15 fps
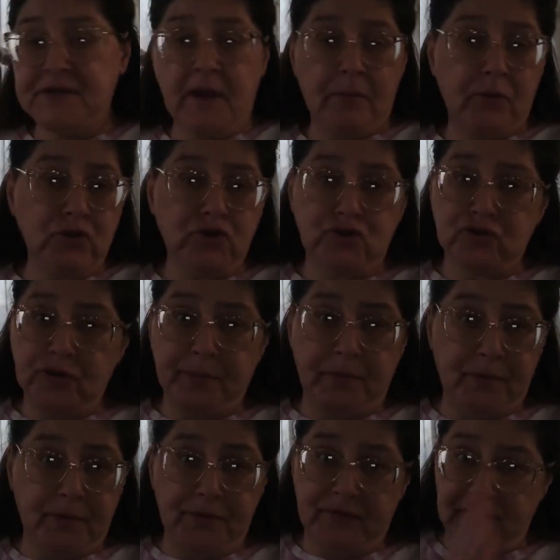doubles,
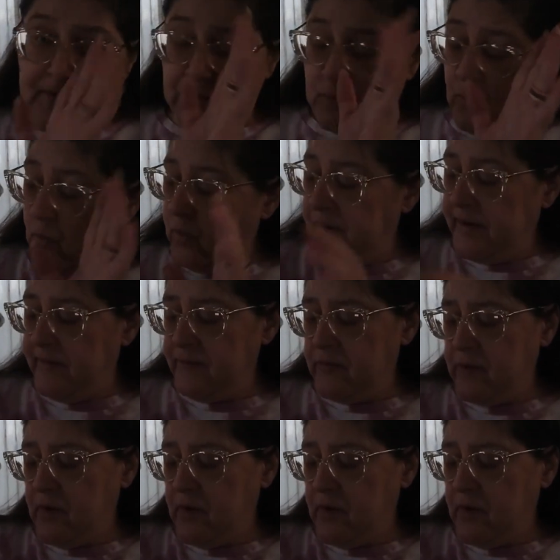triples, and whatever